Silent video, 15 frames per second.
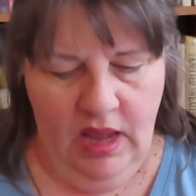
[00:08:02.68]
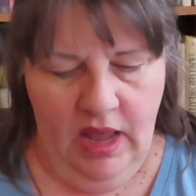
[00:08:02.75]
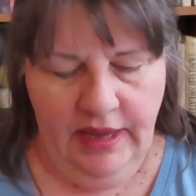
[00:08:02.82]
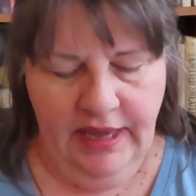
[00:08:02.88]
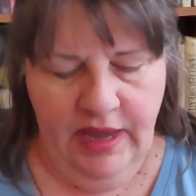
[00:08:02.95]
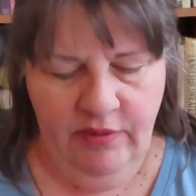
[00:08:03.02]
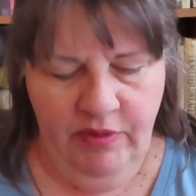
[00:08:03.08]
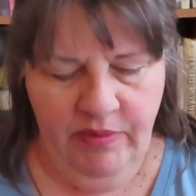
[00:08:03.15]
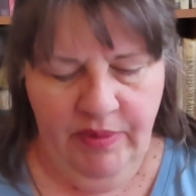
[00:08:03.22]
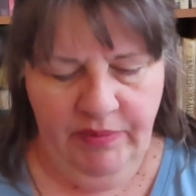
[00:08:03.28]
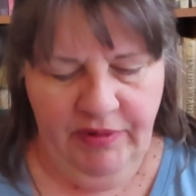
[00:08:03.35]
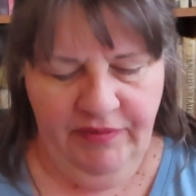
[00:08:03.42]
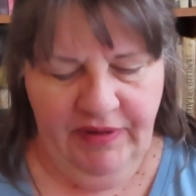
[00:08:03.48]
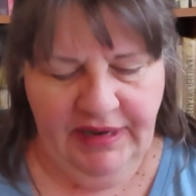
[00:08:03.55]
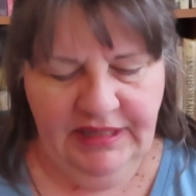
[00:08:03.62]
I can't
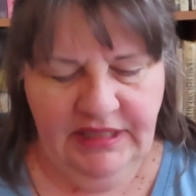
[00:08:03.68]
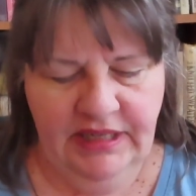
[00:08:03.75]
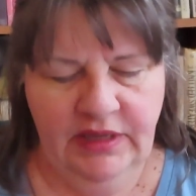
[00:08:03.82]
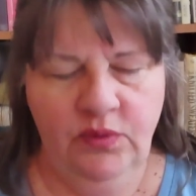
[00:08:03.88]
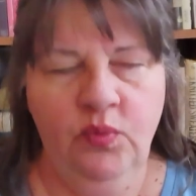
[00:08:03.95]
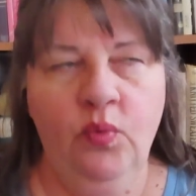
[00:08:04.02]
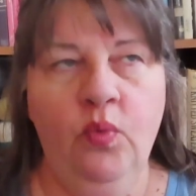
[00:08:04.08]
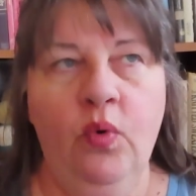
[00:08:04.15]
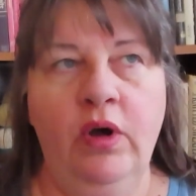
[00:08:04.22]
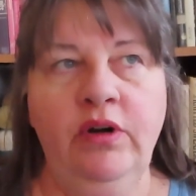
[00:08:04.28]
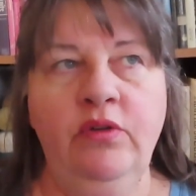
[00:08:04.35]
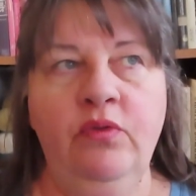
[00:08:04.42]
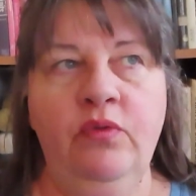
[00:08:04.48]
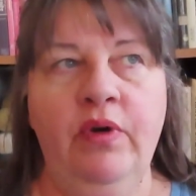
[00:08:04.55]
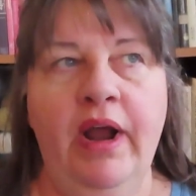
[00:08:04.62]
remember if I did
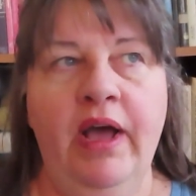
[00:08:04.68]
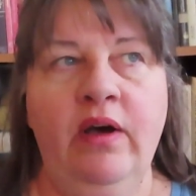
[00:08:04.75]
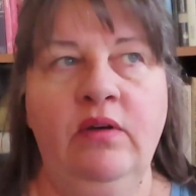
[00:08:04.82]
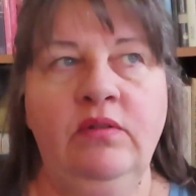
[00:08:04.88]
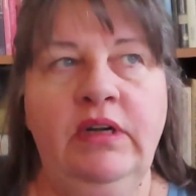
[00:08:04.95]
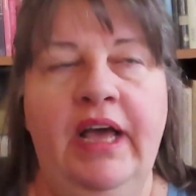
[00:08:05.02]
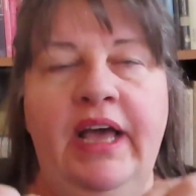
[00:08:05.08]
1 round.